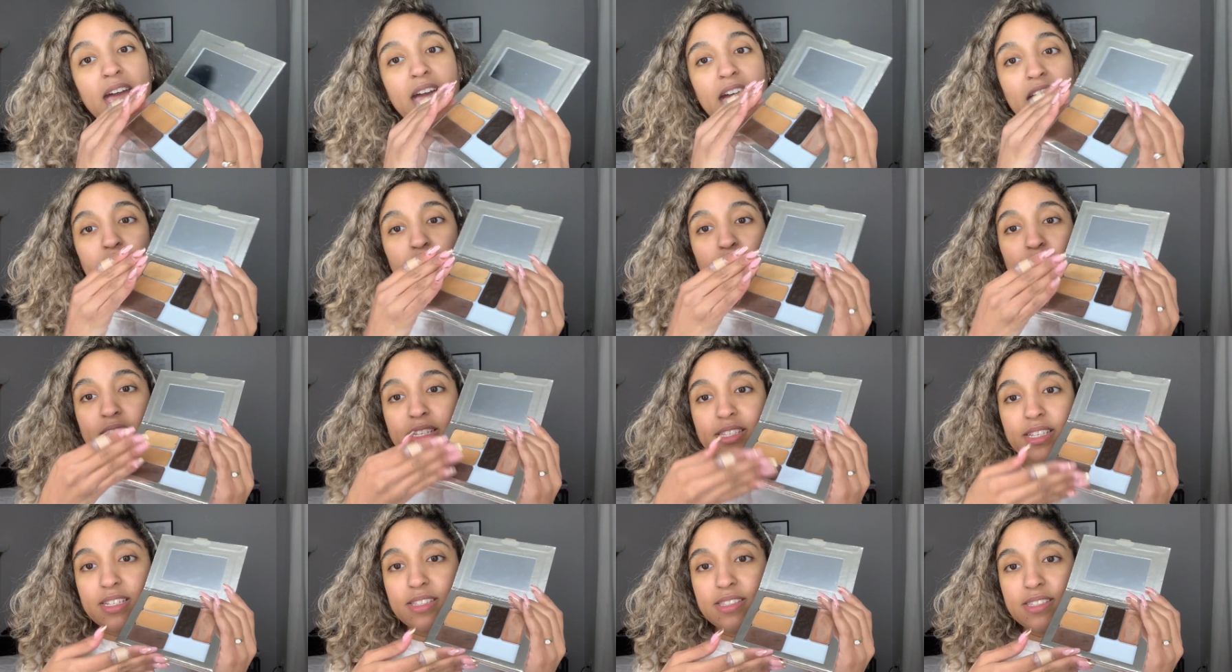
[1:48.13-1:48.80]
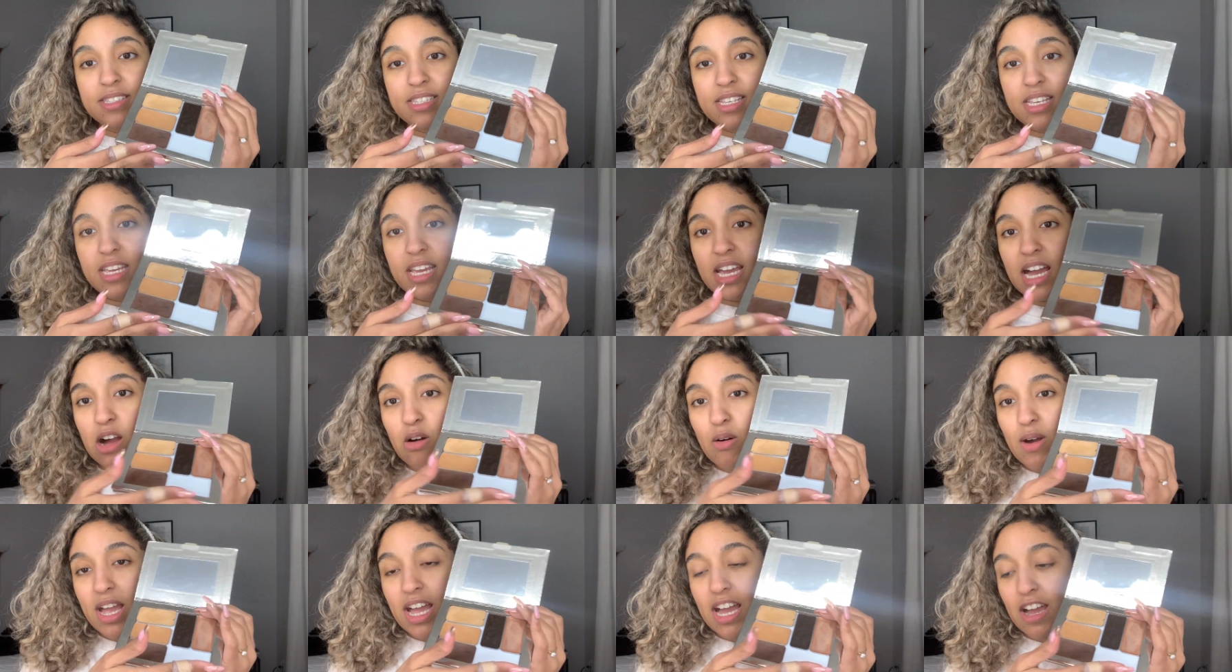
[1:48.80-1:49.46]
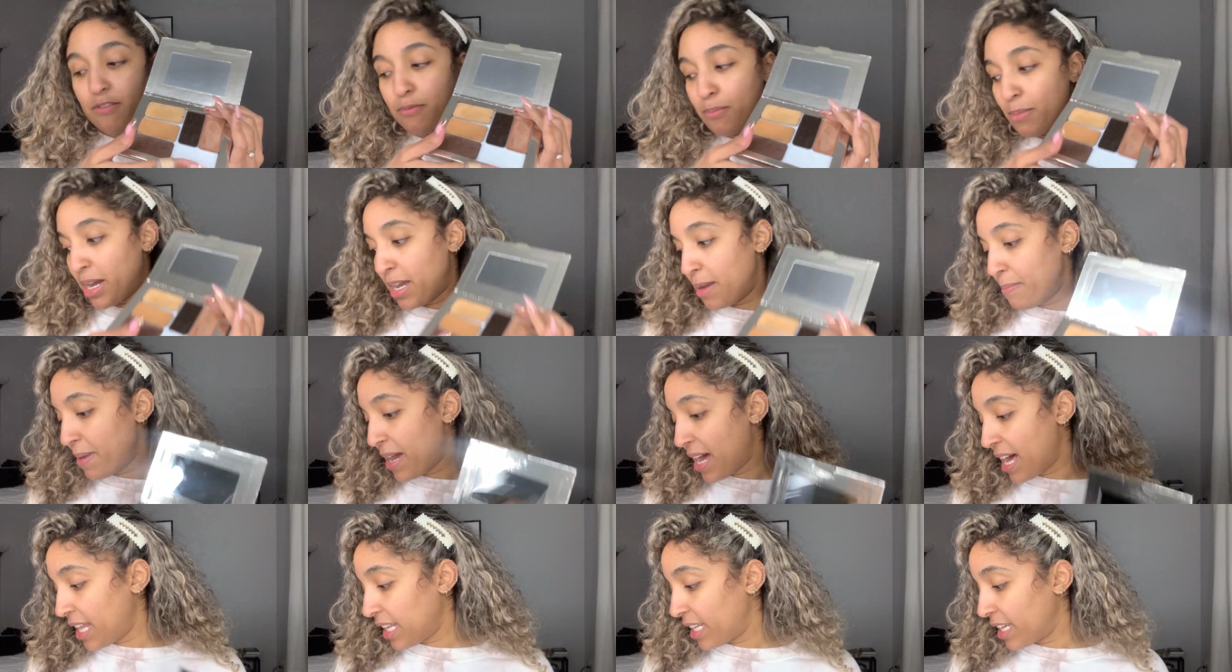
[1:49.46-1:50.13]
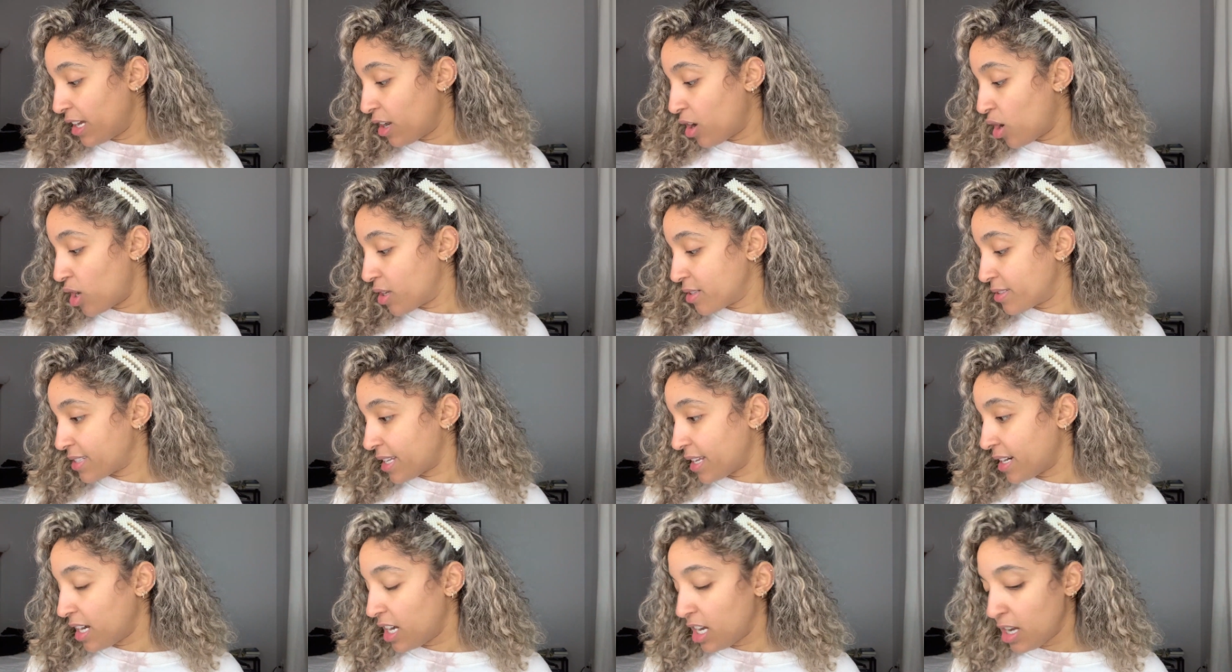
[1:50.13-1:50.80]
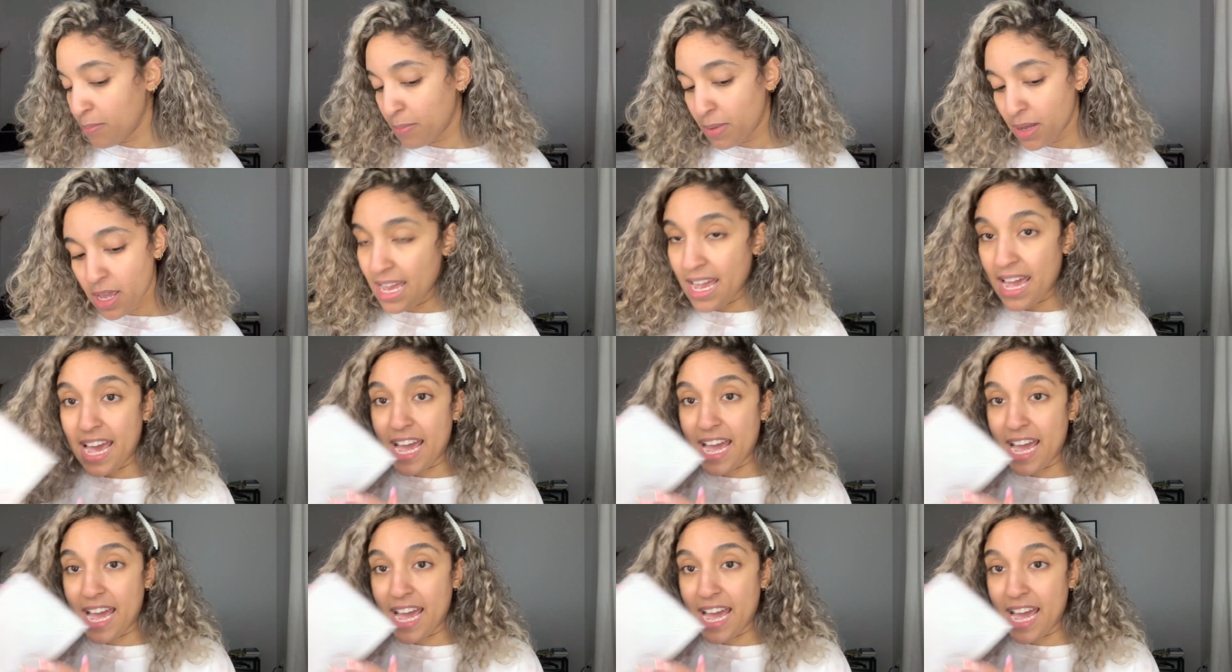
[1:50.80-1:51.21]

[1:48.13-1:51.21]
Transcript: and you guys can see how I have my palette all set up.